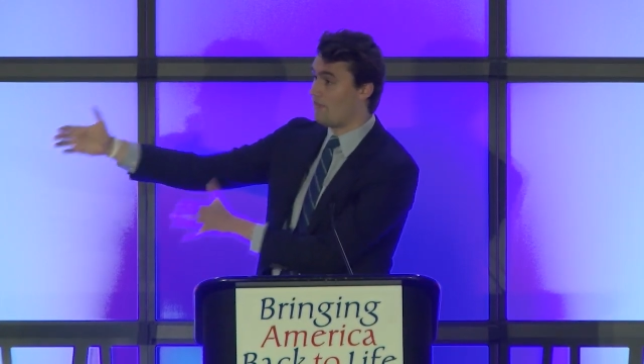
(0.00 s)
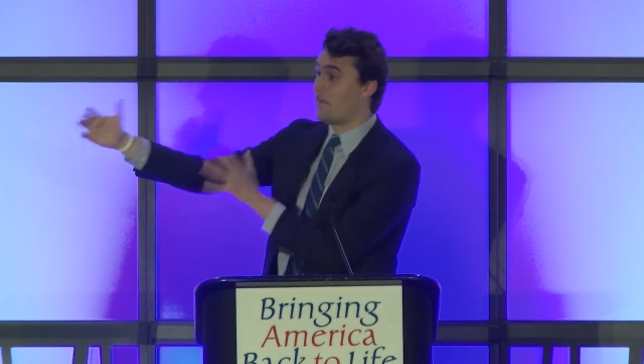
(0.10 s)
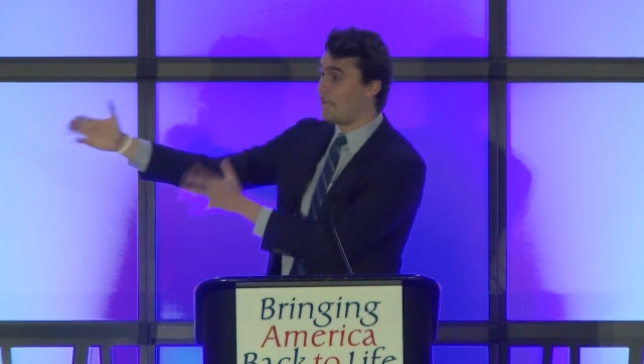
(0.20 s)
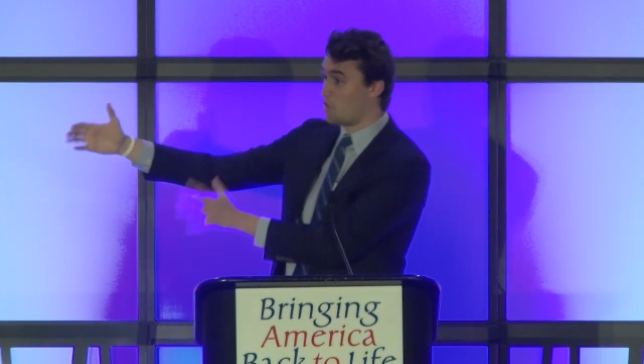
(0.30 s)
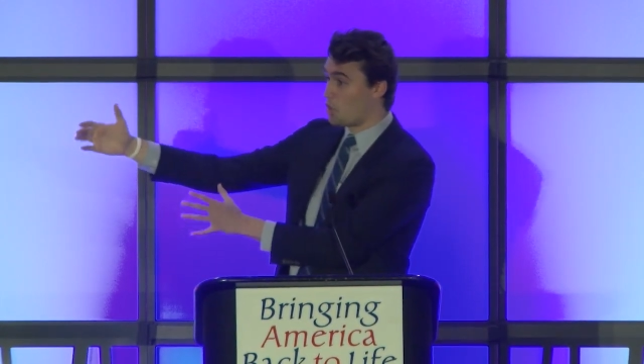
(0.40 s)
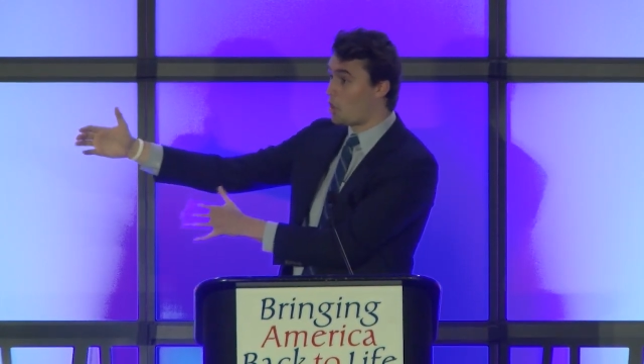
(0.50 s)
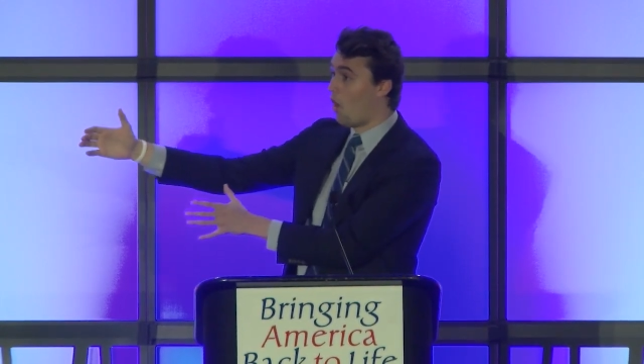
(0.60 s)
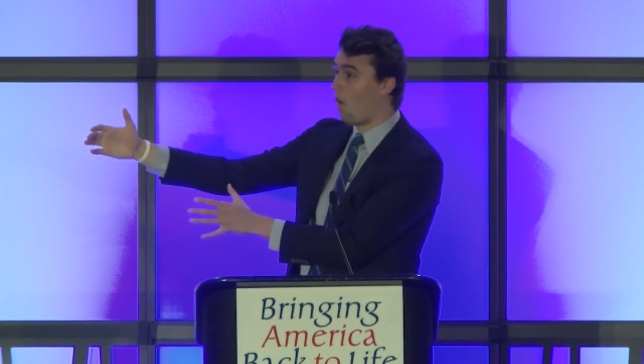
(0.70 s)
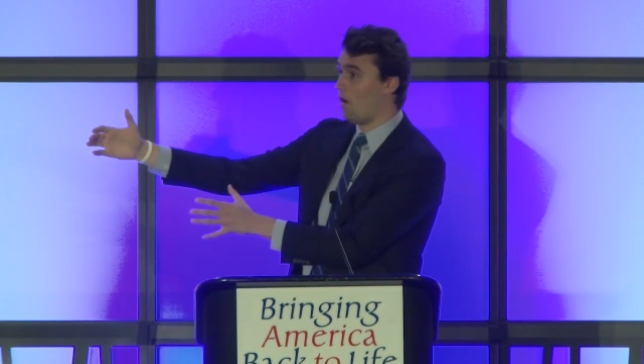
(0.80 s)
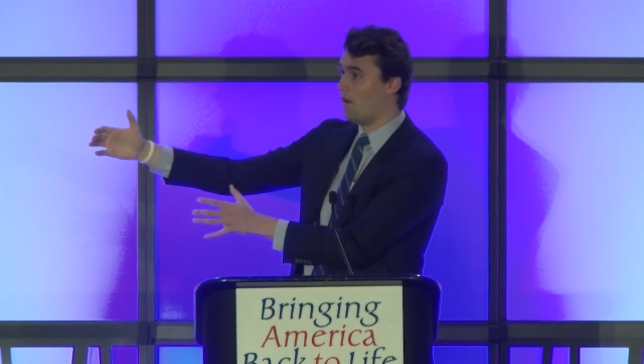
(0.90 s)
right? That's our
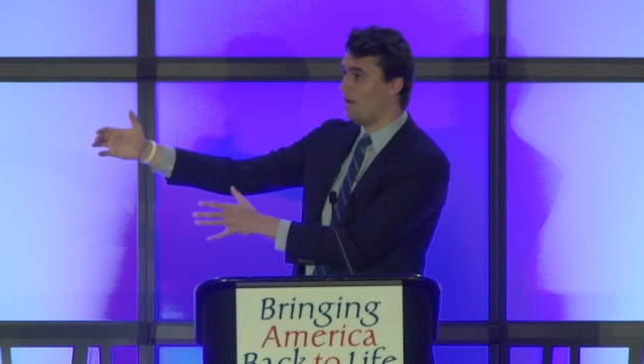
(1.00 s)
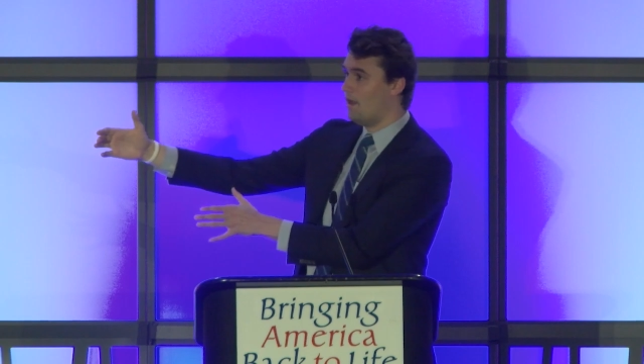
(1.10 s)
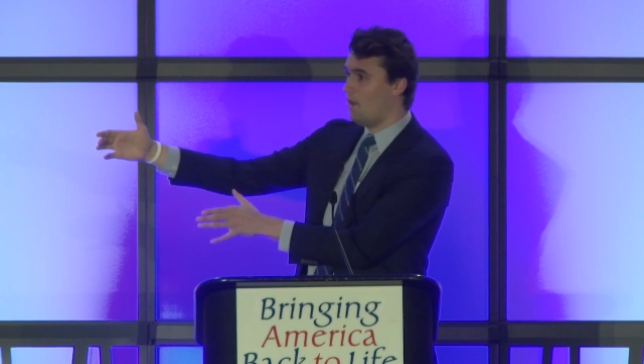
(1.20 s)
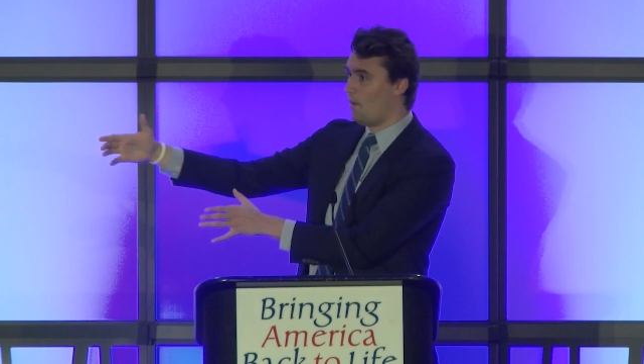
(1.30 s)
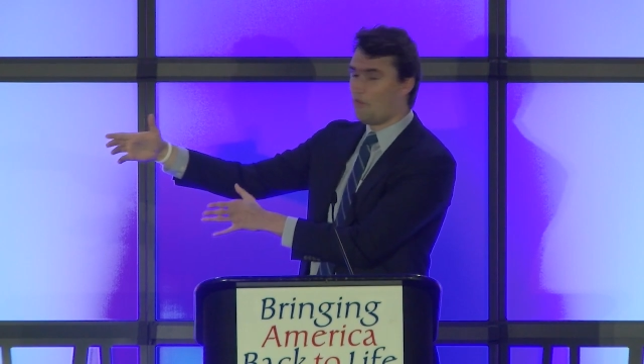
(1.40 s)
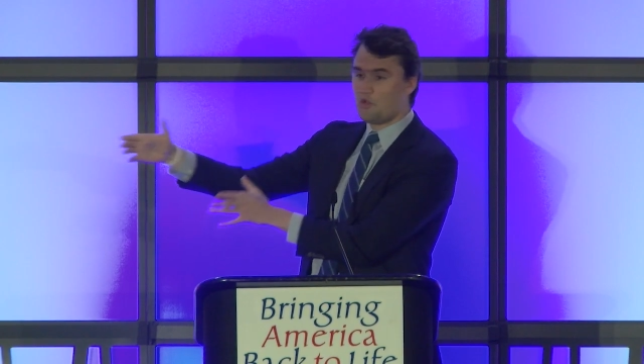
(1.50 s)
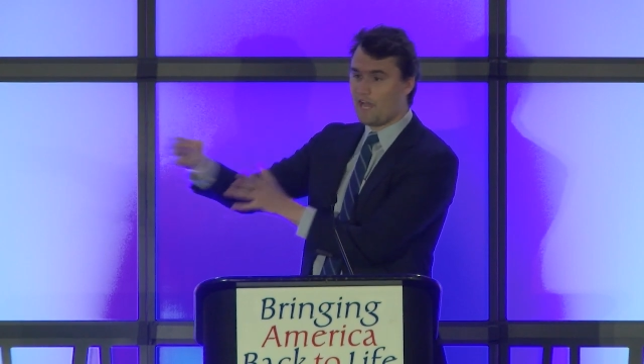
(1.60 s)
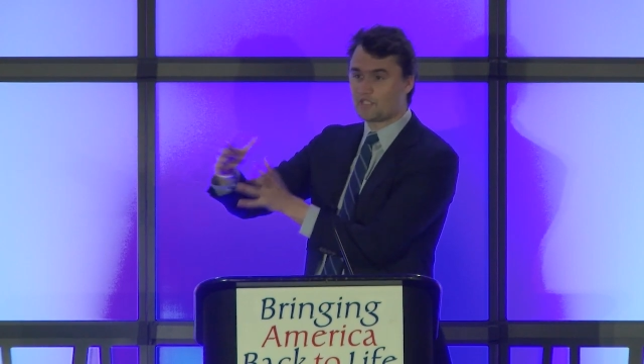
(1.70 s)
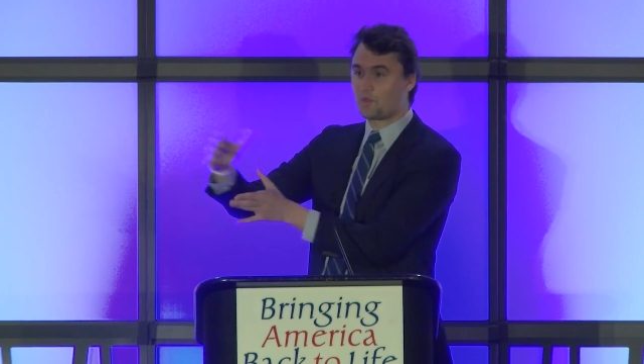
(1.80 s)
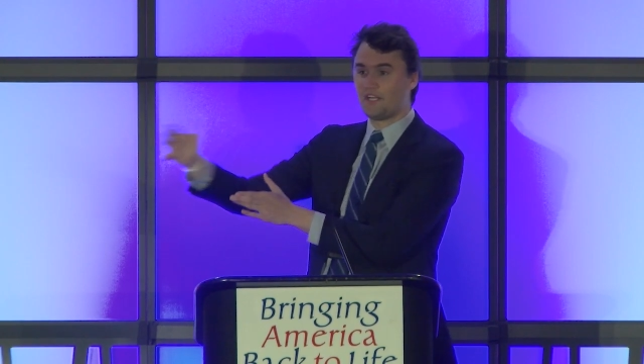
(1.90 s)
goal. Whether you
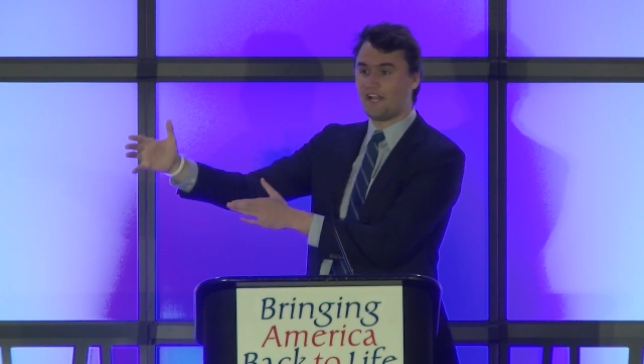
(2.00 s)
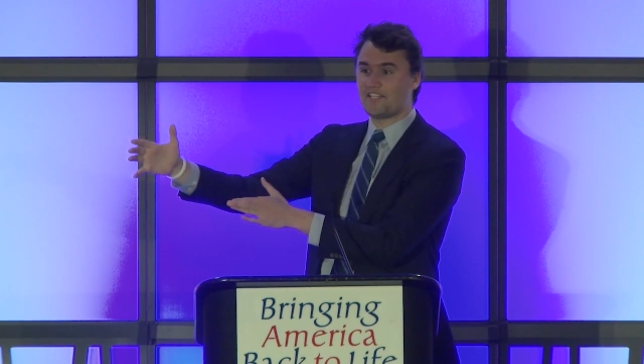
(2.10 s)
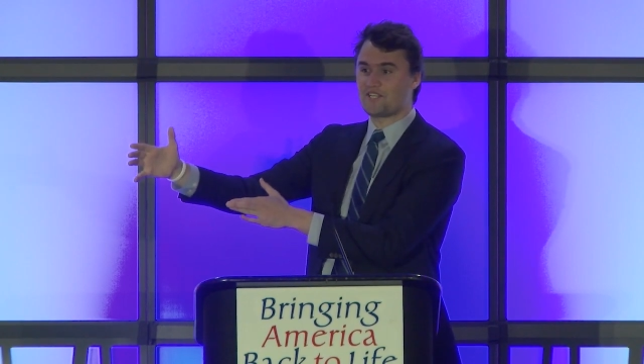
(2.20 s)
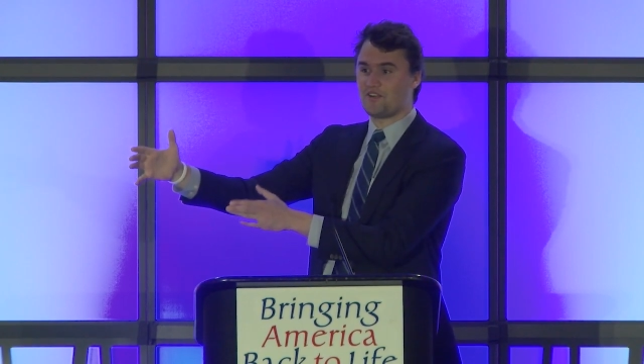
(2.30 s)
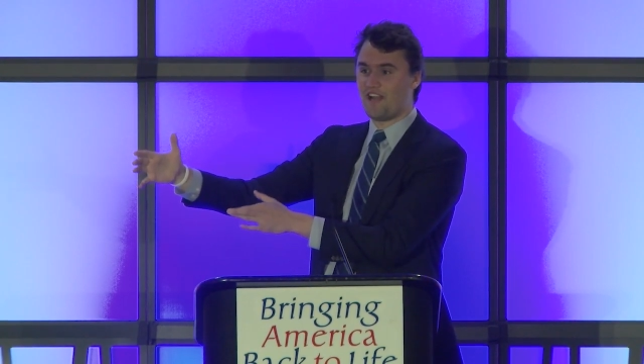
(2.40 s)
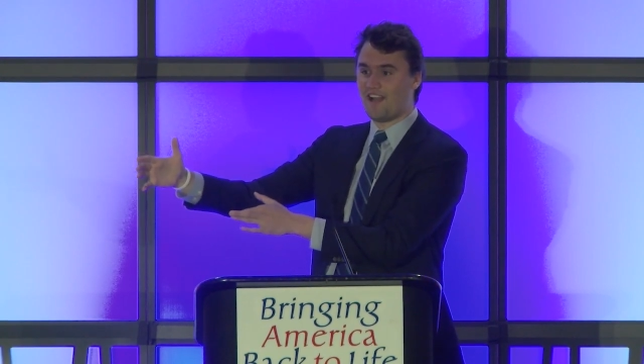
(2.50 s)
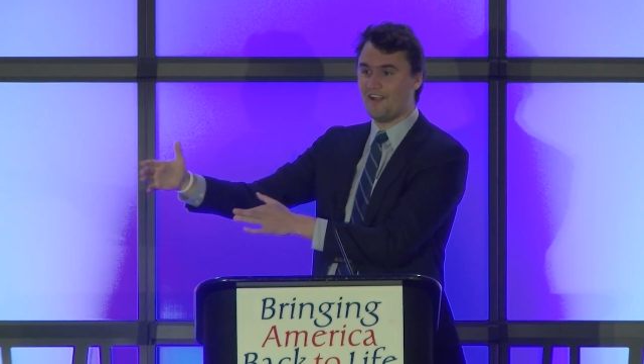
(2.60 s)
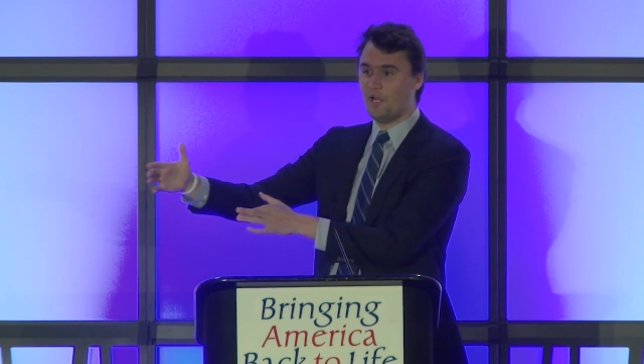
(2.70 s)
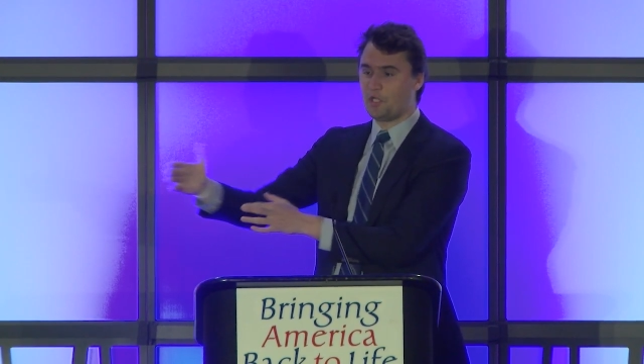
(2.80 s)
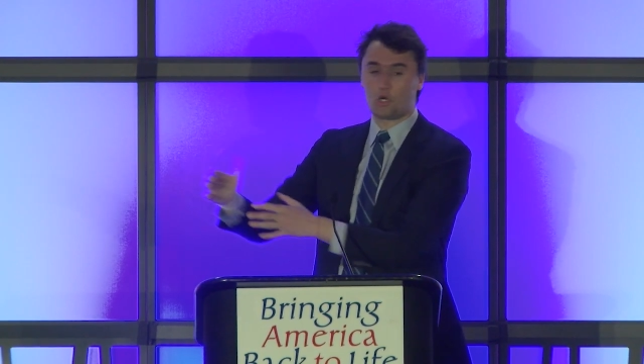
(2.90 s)
guys realize it or not,